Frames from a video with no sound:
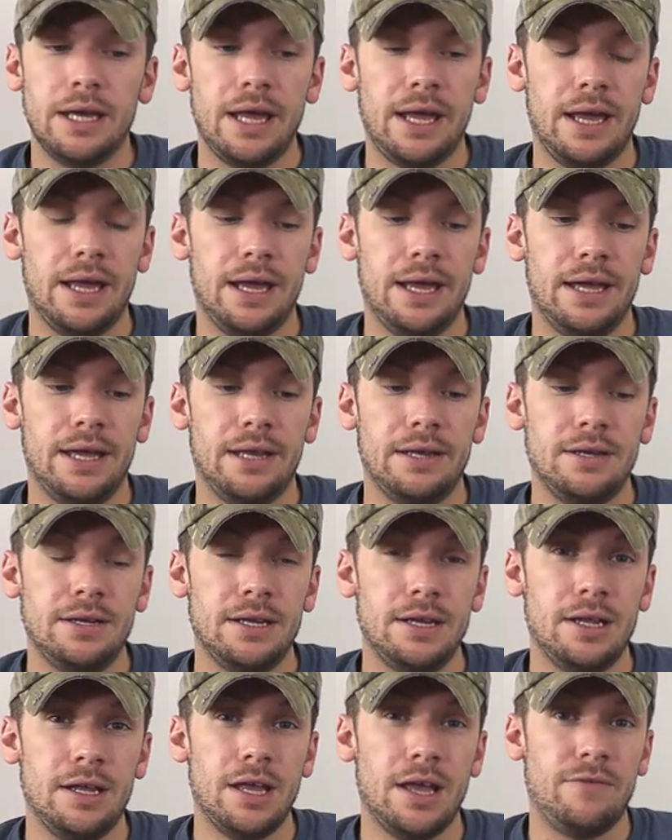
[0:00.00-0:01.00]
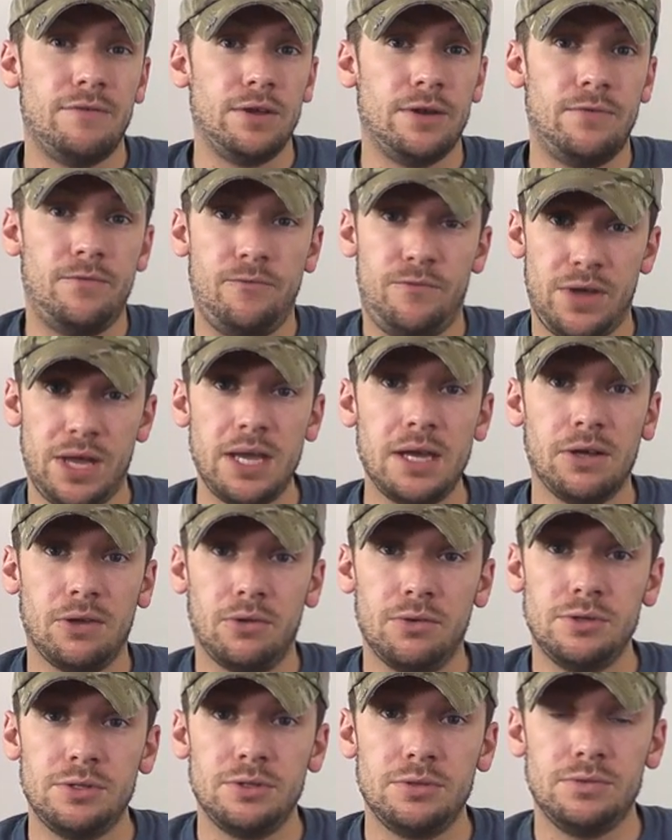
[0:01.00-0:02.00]
And if it
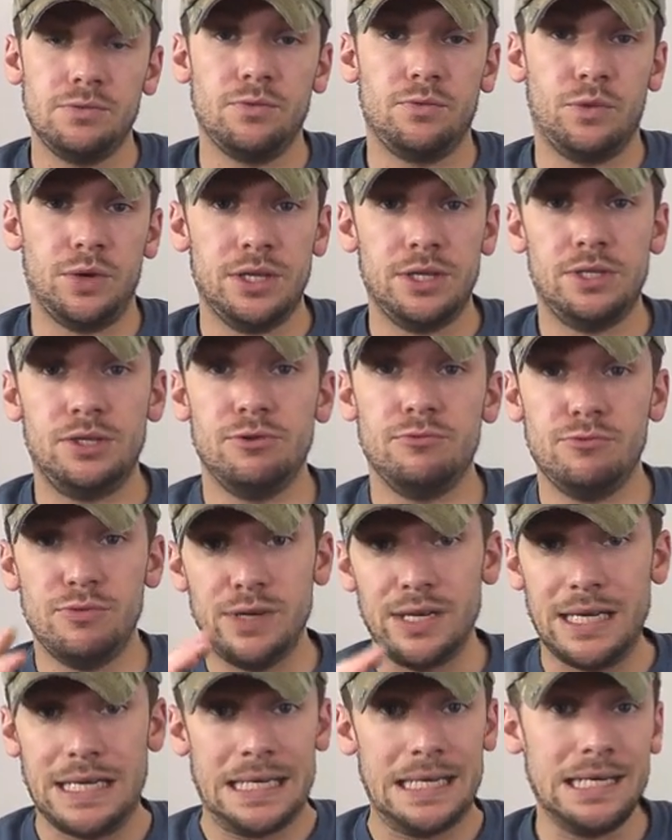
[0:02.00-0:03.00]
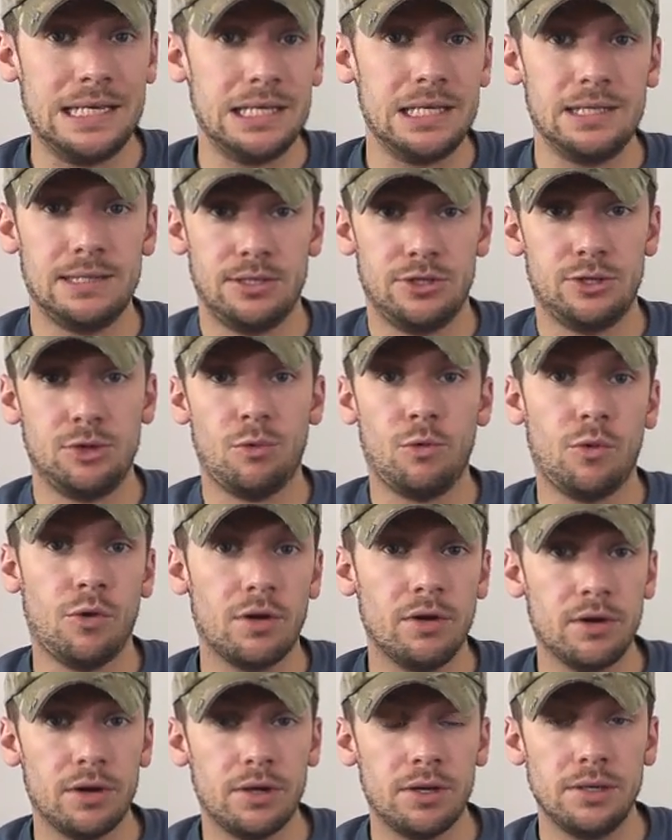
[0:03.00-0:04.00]
fails when you need it to
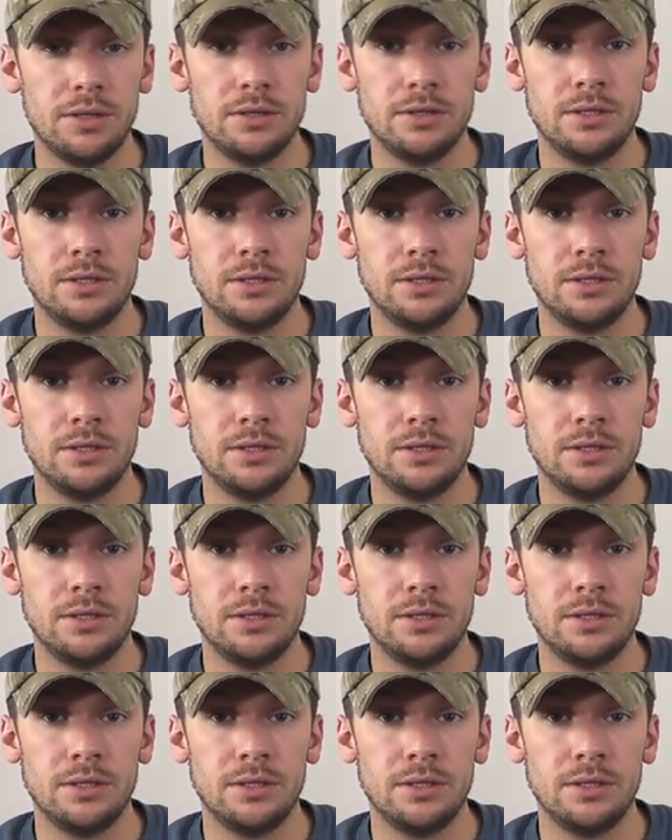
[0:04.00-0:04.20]
work,